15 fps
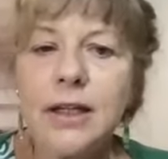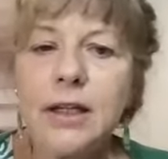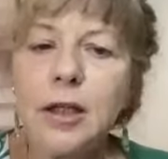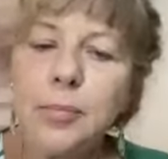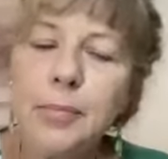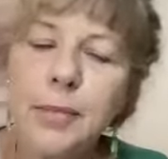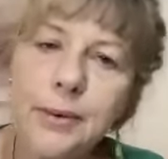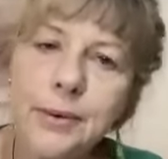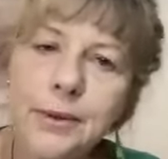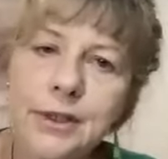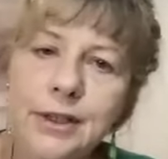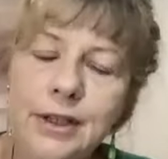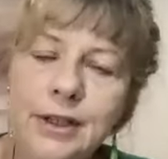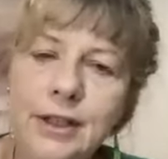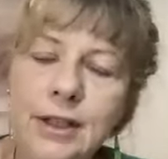in an
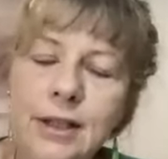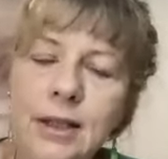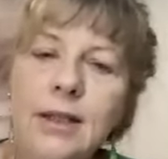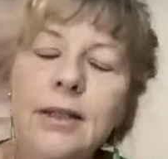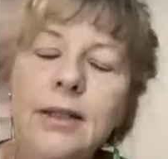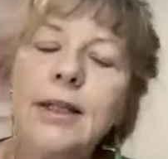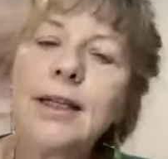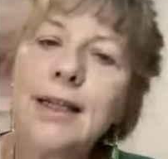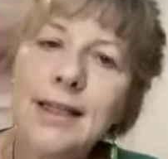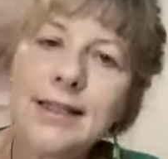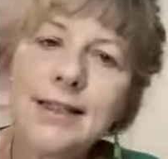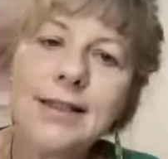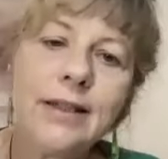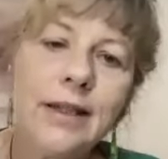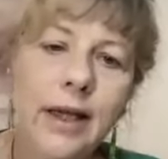emotion that
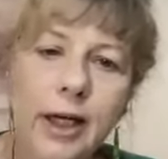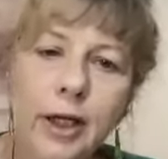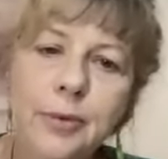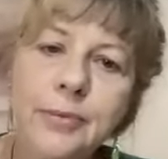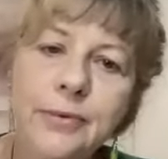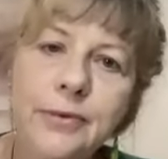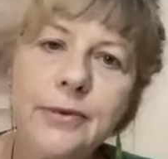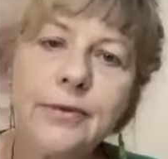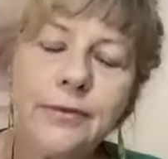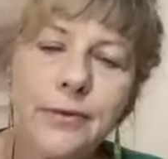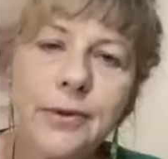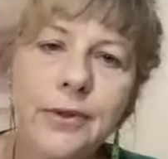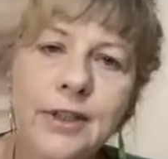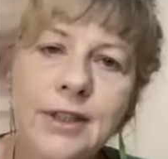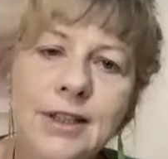isn't helpful
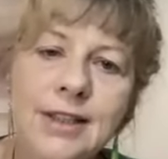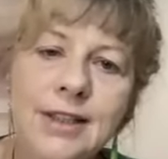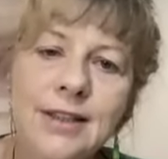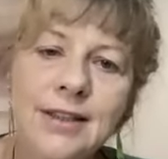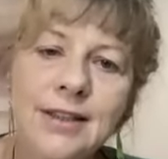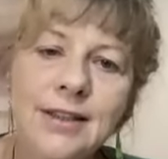for us.